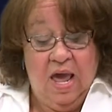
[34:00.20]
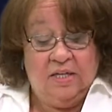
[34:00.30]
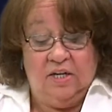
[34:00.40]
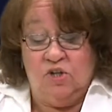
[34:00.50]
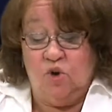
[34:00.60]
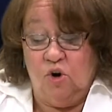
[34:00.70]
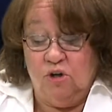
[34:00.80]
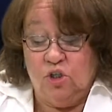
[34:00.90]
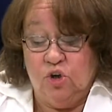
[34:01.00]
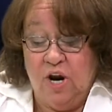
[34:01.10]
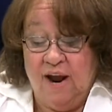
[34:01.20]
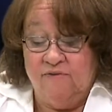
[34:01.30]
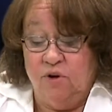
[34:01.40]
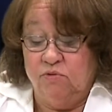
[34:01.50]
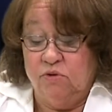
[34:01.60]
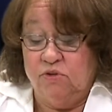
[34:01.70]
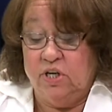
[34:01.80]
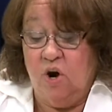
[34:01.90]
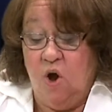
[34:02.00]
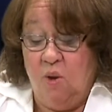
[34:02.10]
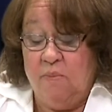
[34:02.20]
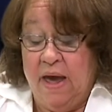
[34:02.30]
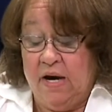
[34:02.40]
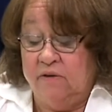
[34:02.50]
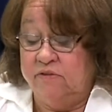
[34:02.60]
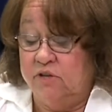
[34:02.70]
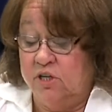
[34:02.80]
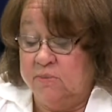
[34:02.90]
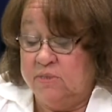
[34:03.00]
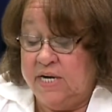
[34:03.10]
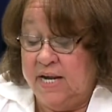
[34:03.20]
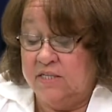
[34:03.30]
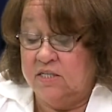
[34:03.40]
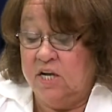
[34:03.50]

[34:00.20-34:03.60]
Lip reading: Disorders could have their roots in all matter of circumstances,